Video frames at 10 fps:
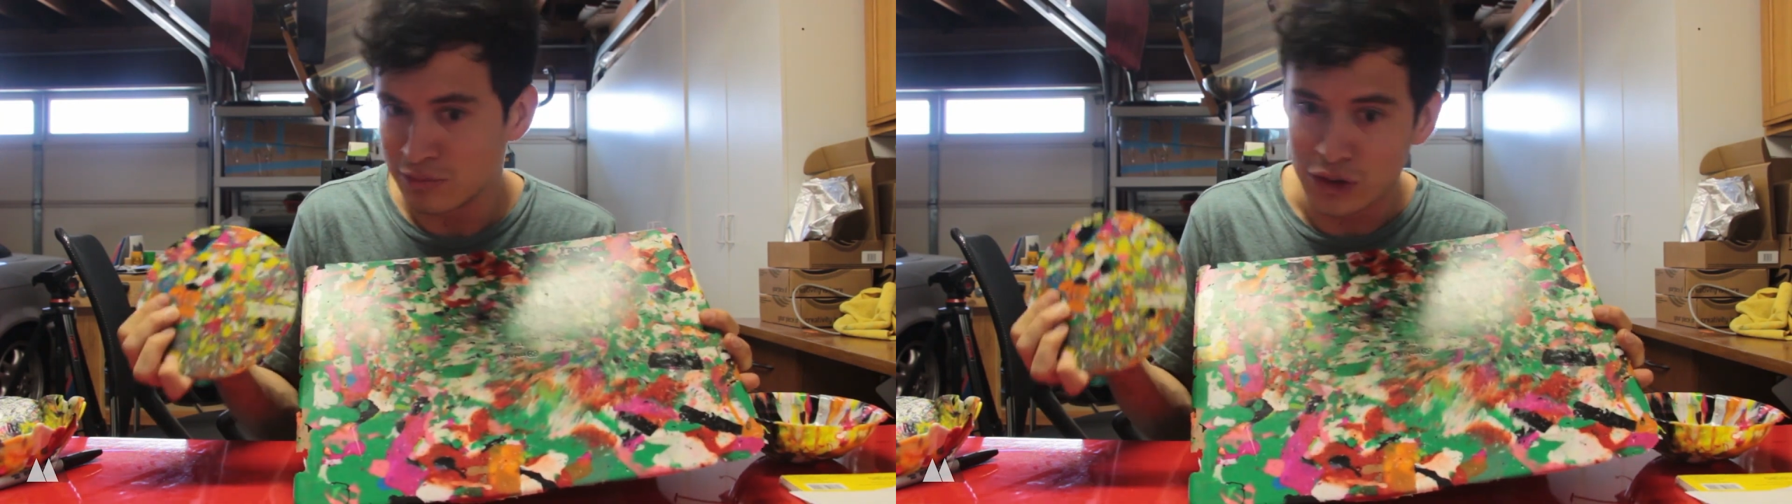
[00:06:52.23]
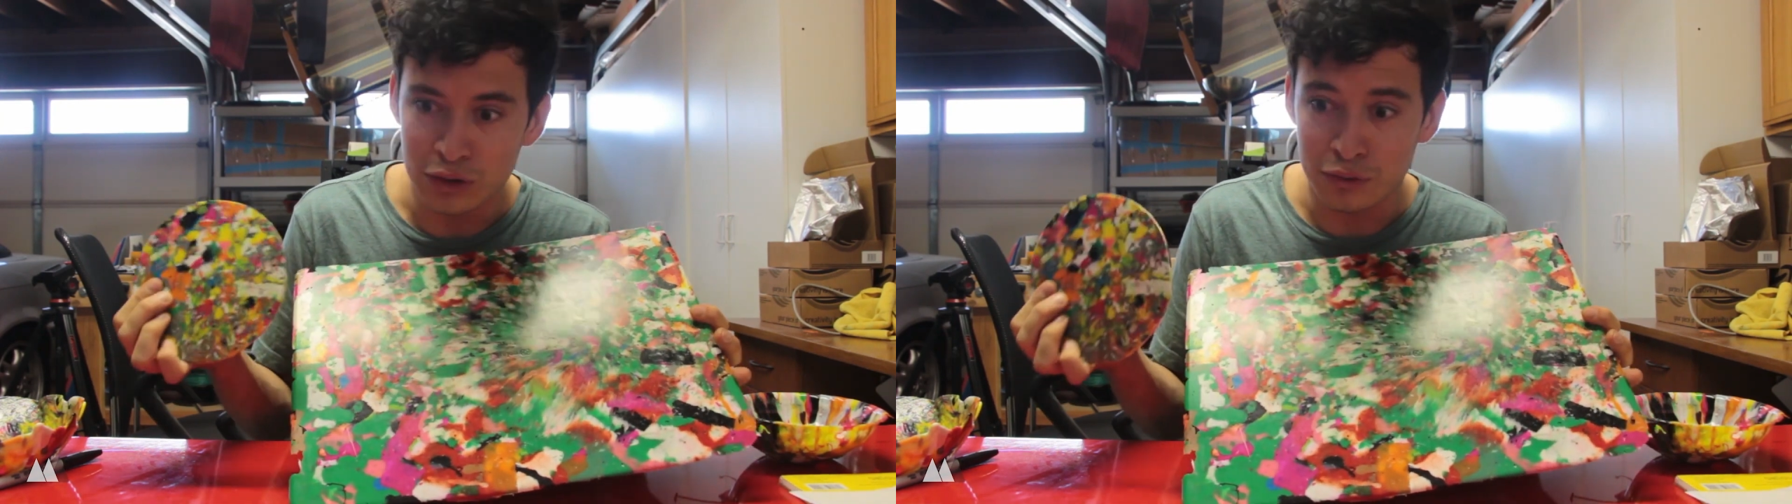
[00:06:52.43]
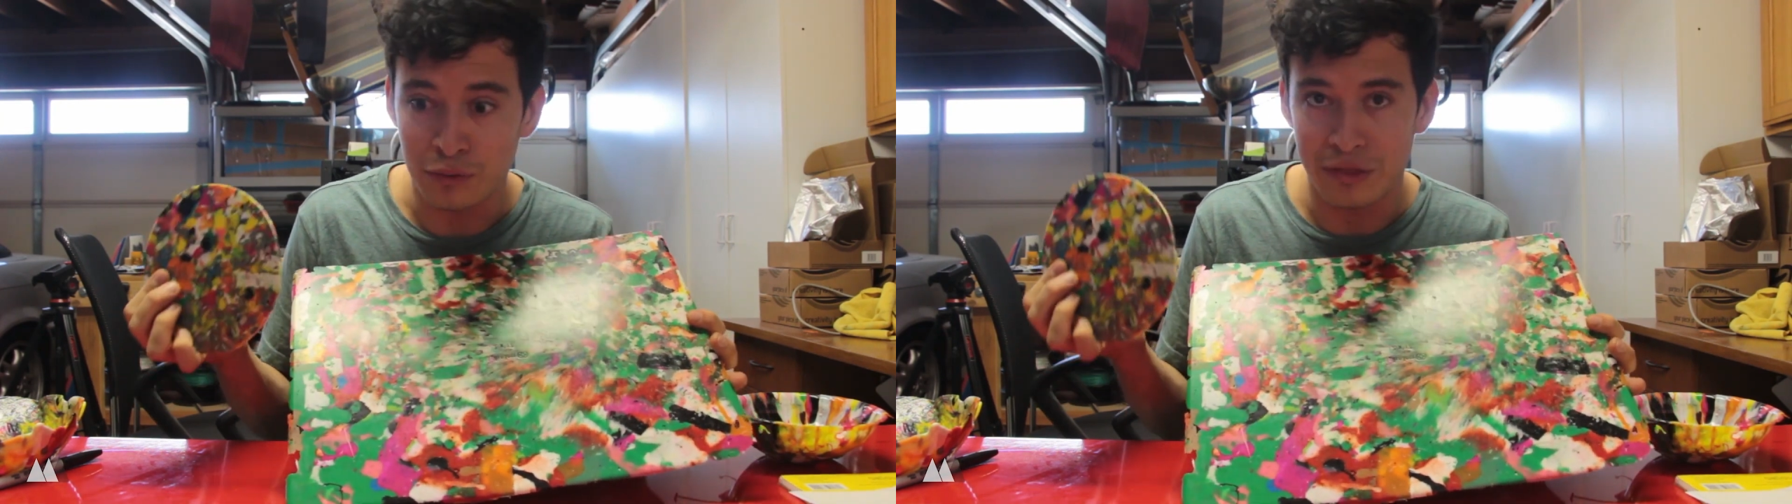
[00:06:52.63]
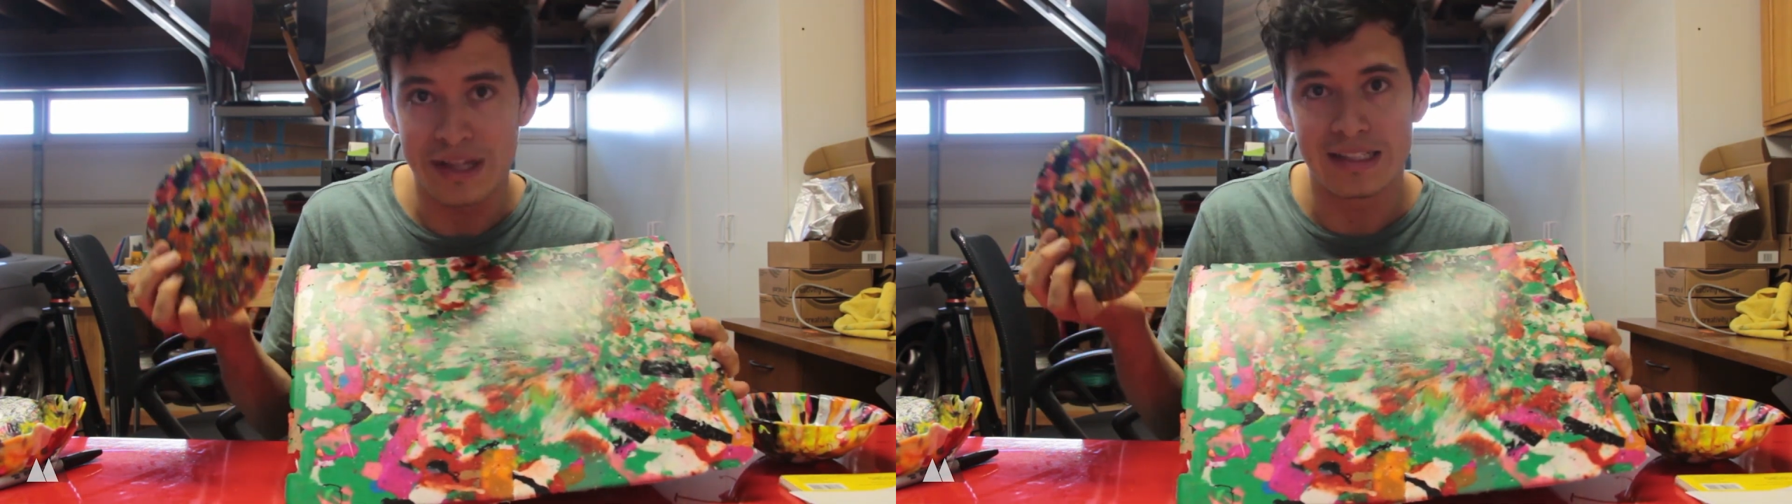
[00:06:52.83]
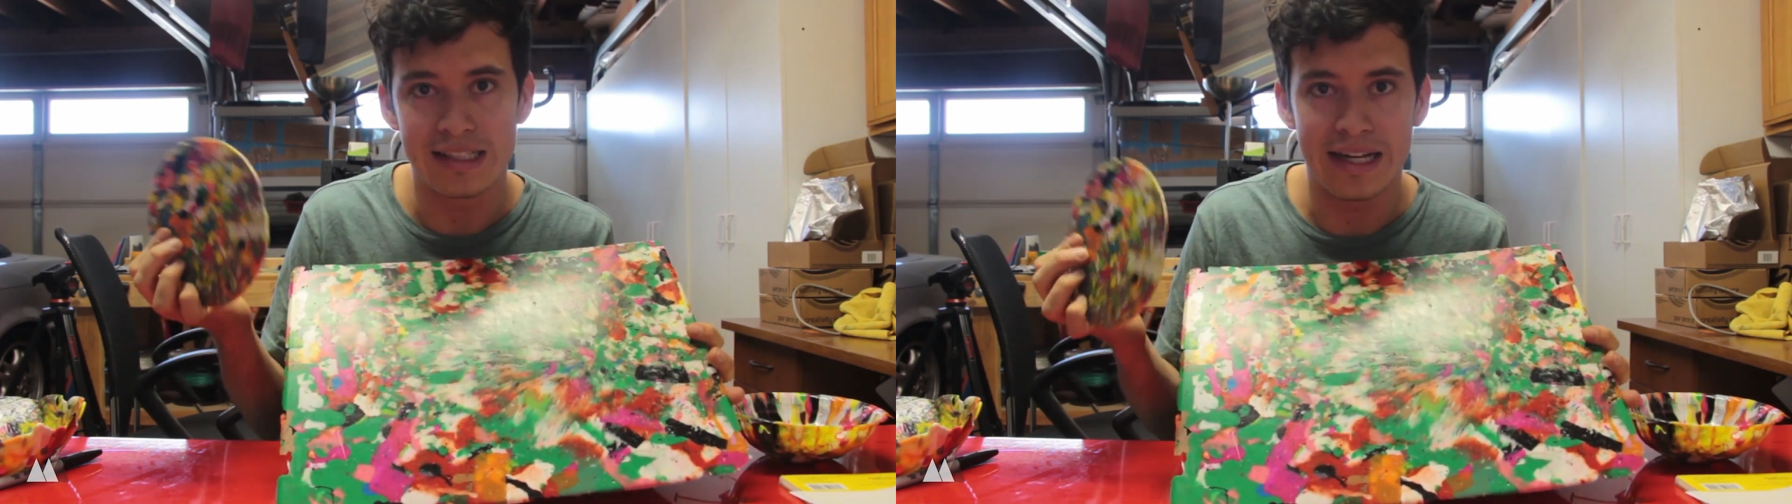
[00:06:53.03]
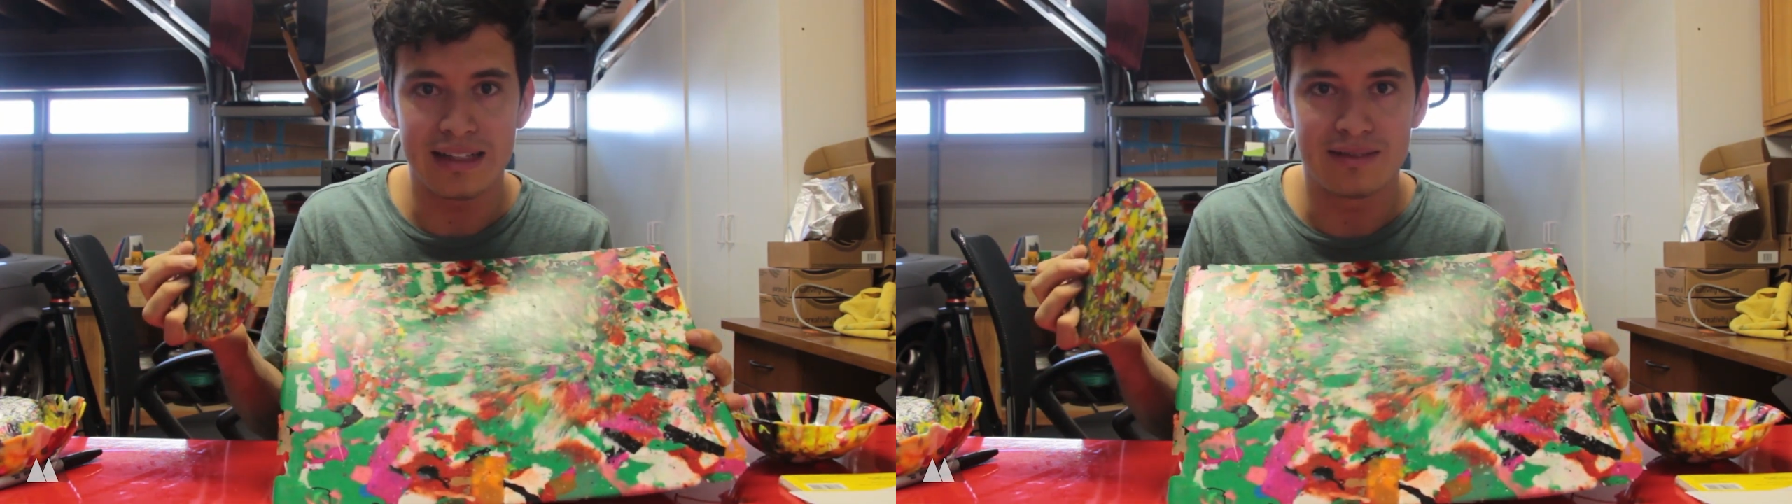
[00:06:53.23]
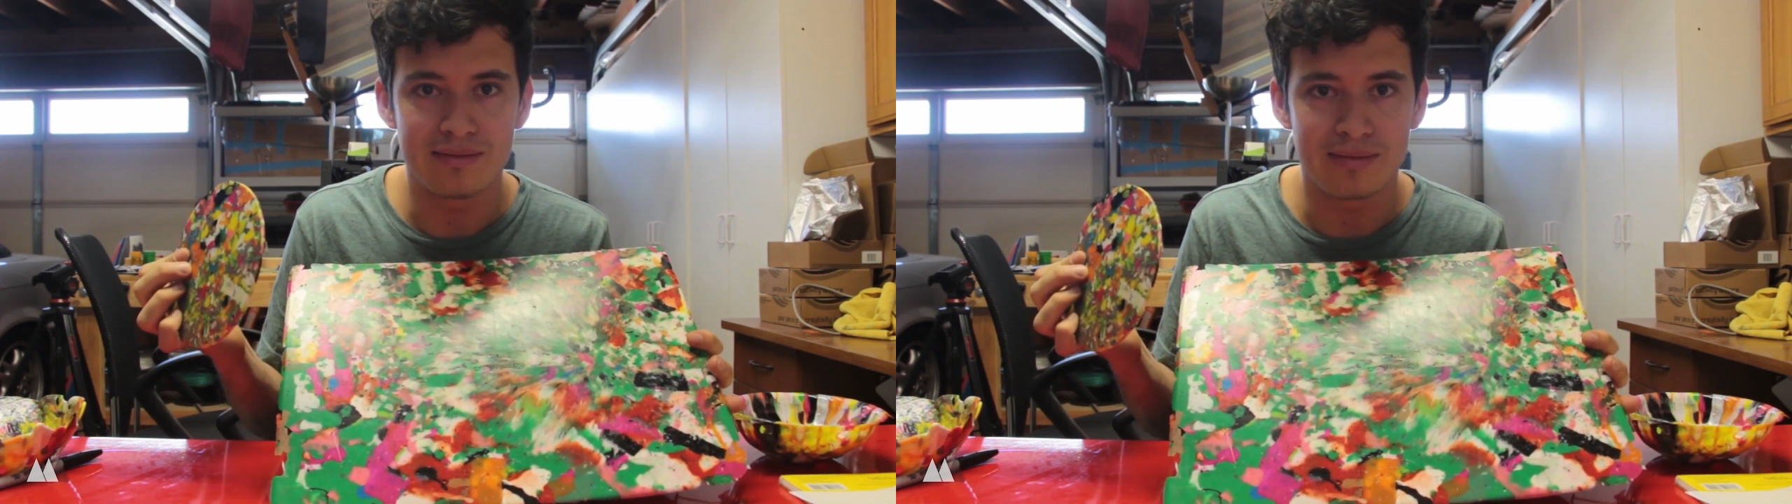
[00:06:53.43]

useful things yet,